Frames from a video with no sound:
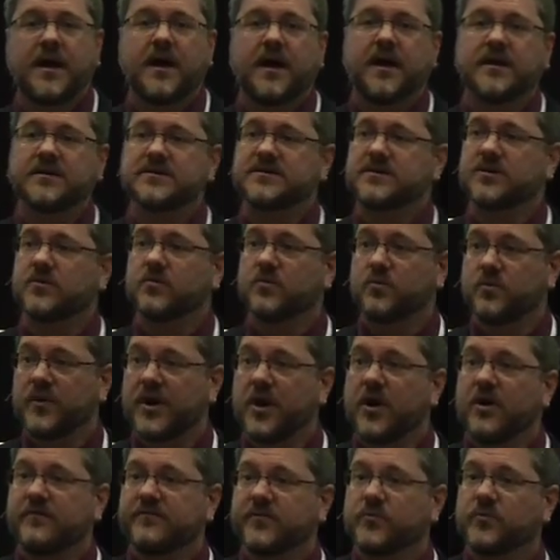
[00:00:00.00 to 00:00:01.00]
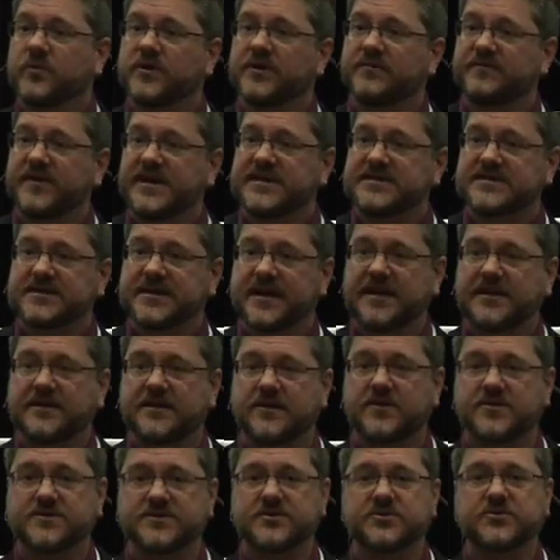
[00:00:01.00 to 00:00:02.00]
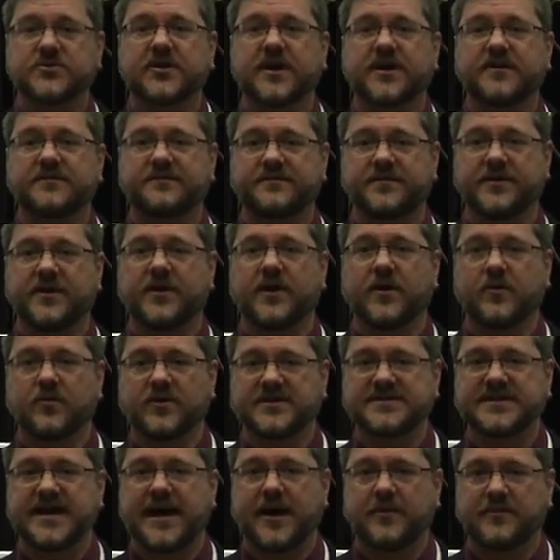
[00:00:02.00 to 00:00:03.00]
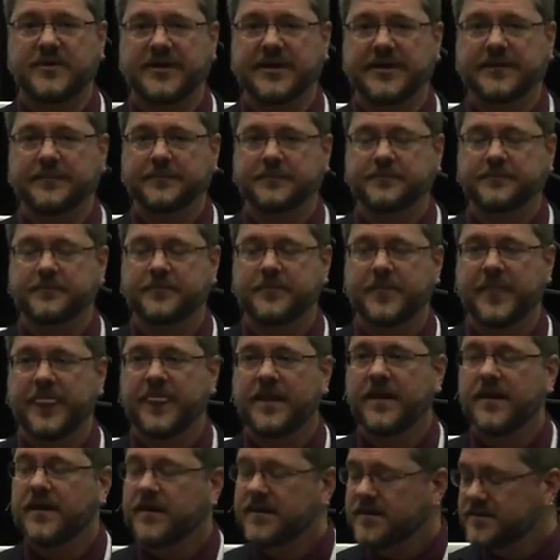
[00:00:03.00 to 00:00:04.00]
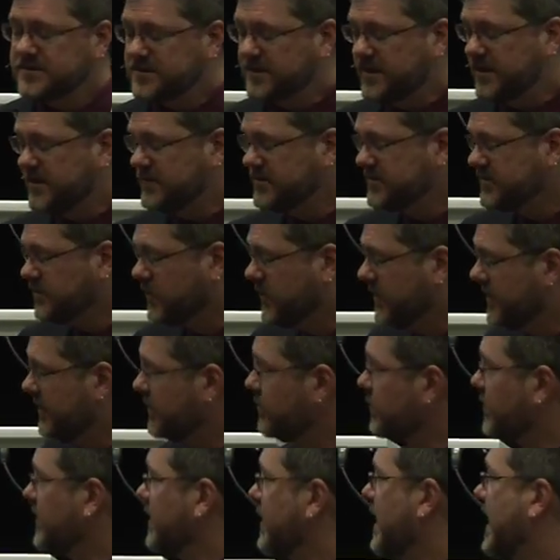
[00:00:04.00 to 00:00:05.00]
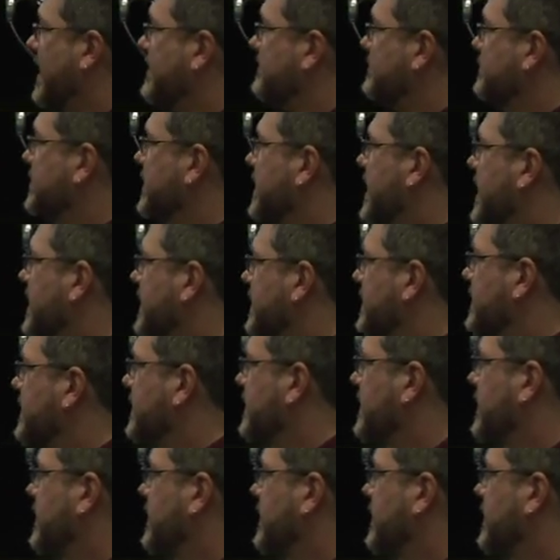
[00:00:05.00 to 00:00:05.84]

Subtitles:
And so we often will investigate those and try to figure out what's happening. So here's one where I've plotted